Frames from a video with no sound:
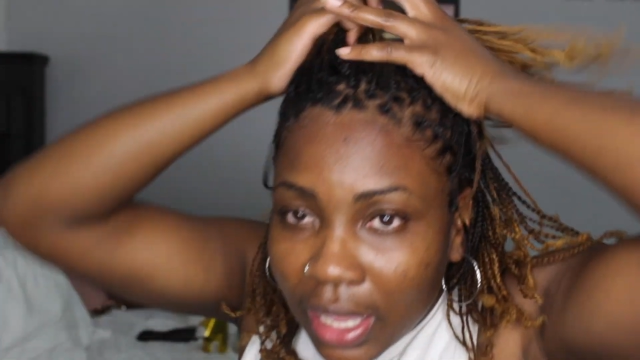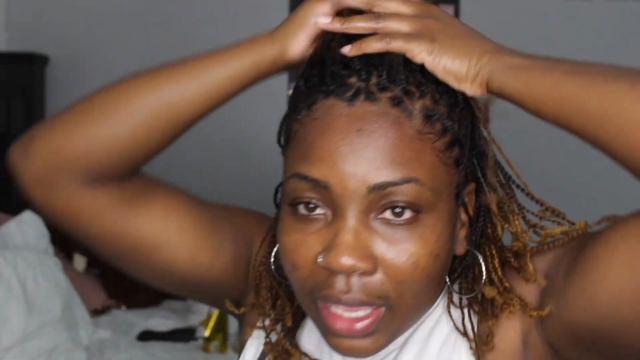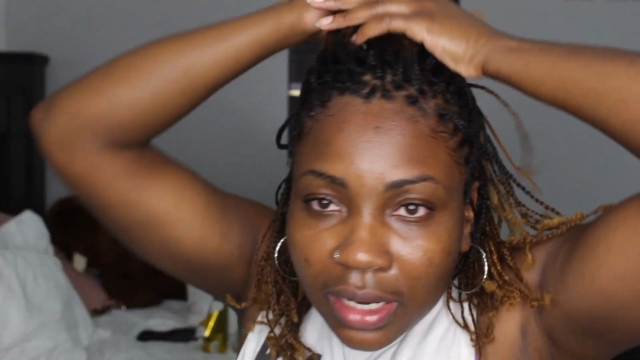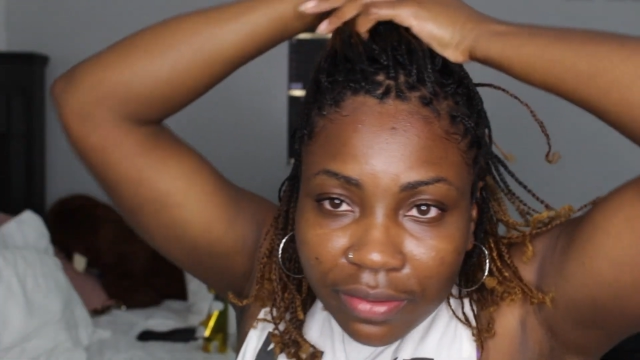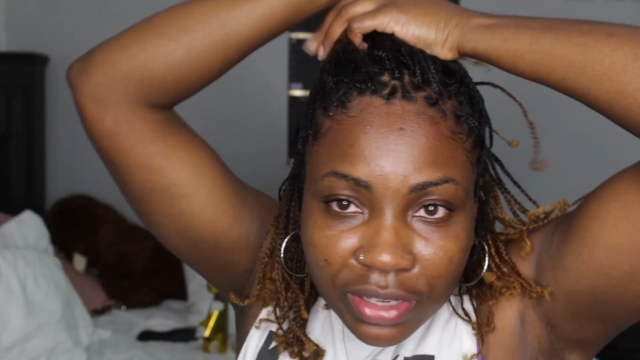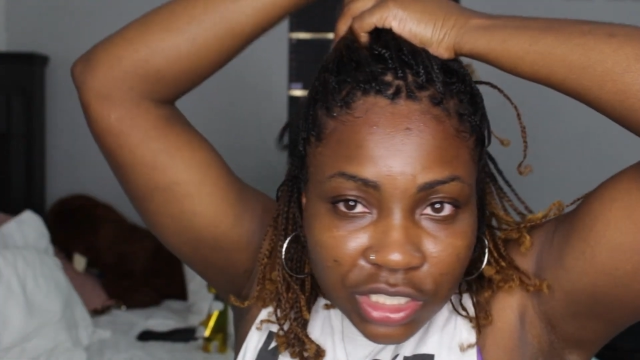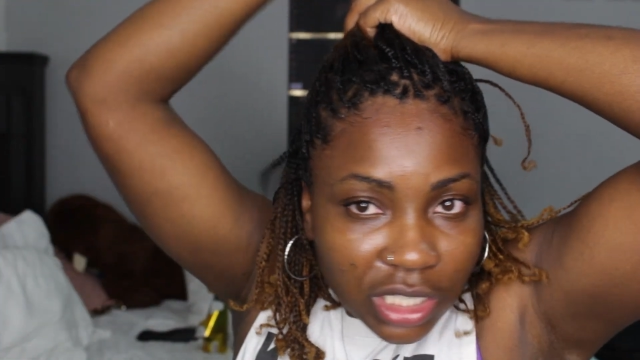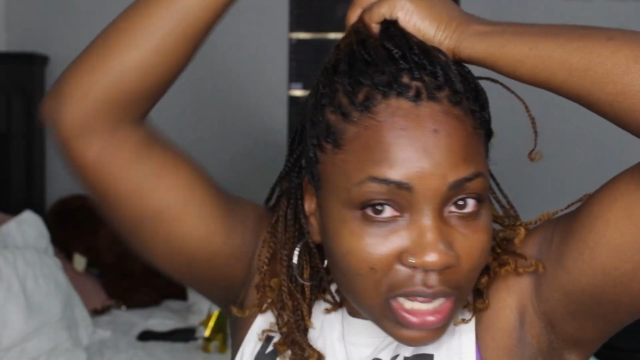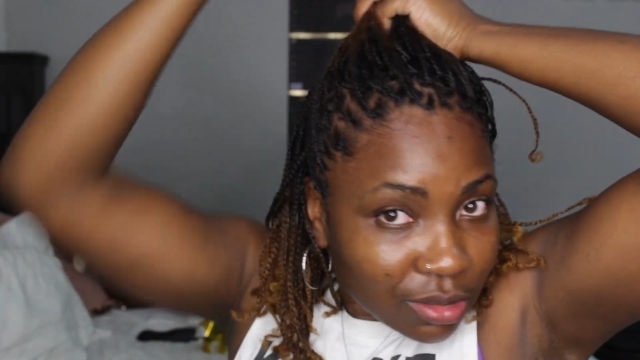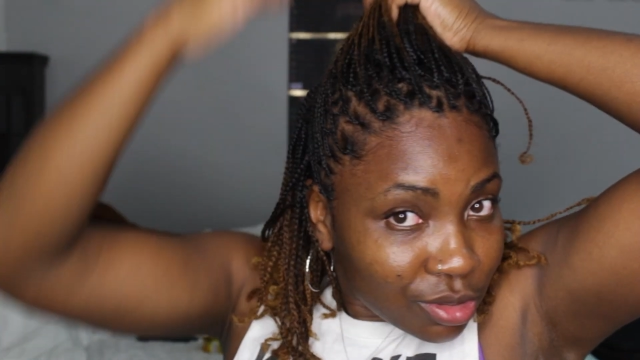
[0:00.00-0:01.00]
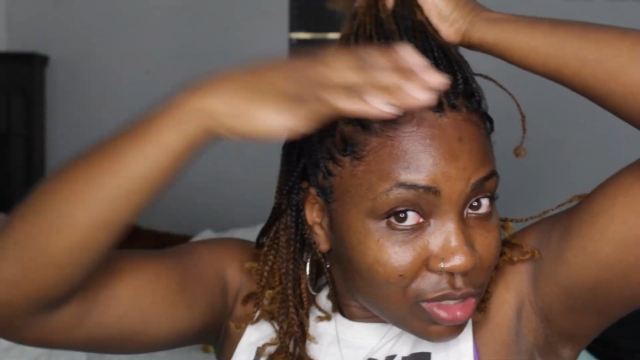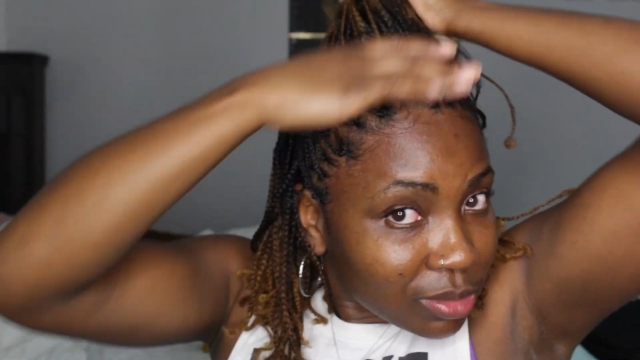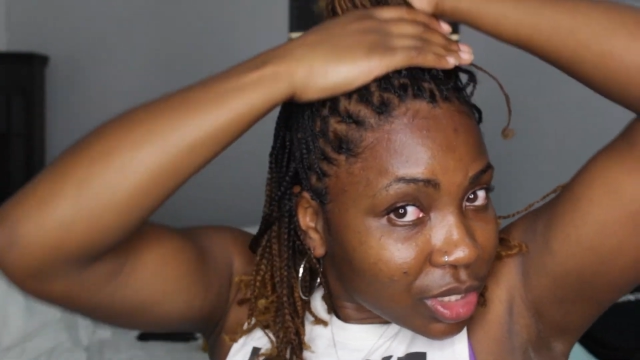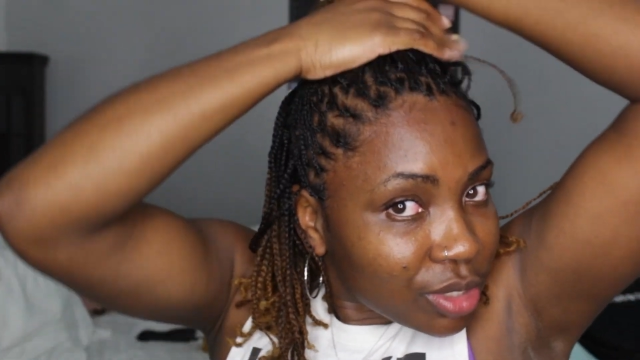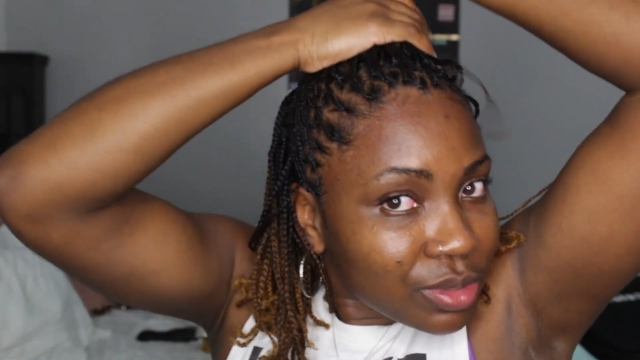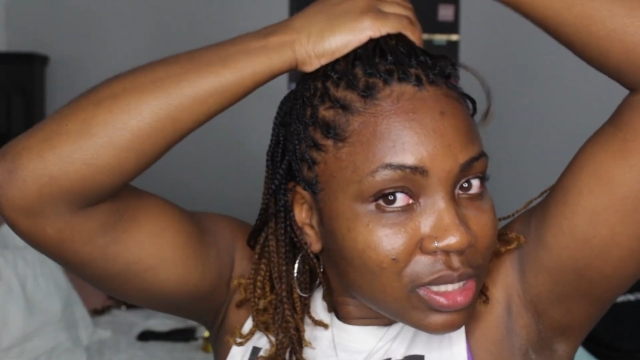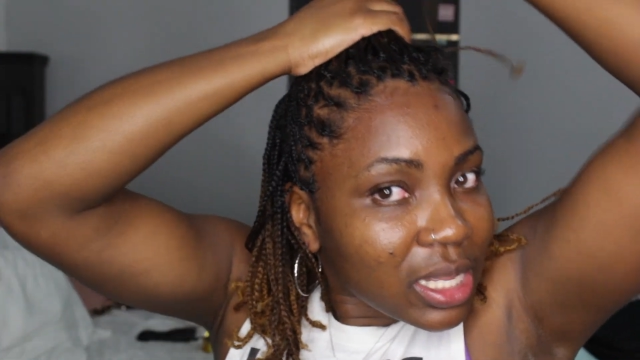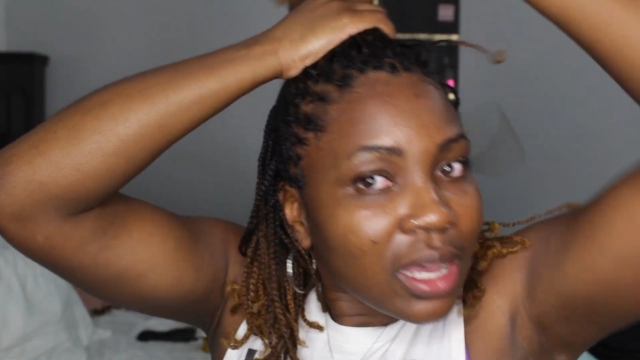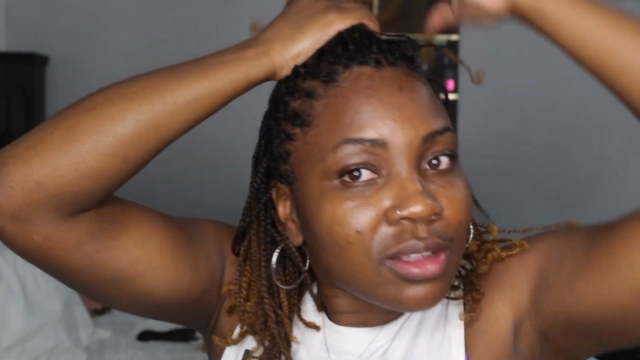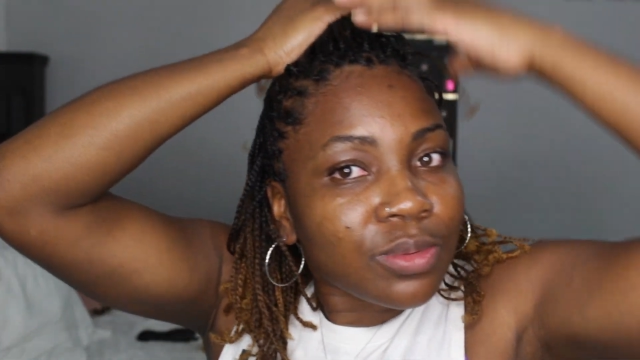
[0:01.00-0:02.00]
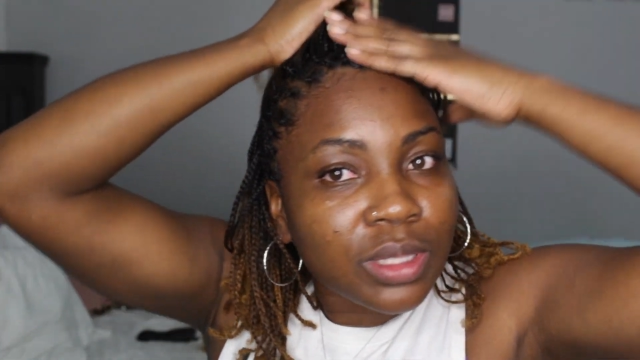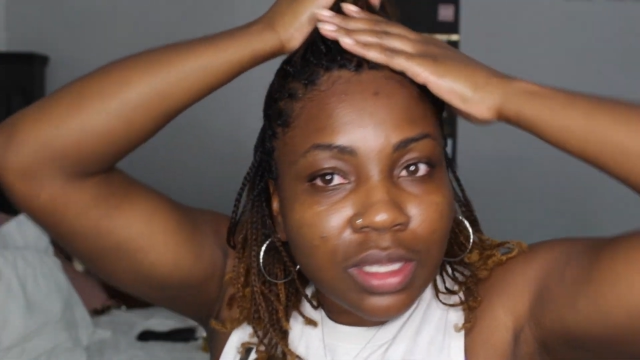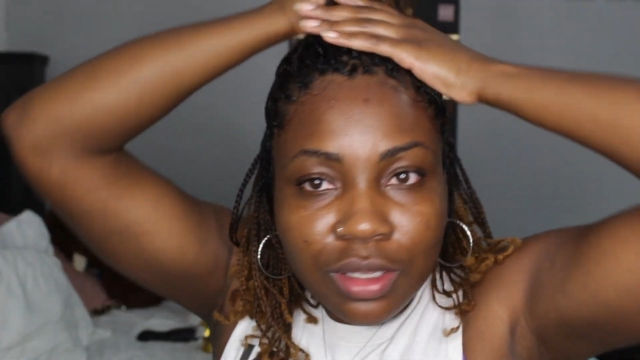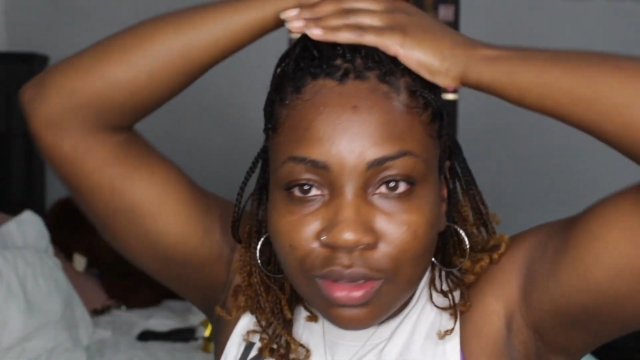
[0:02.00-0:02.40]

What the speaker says: And eventually I'll do some cute styles with it.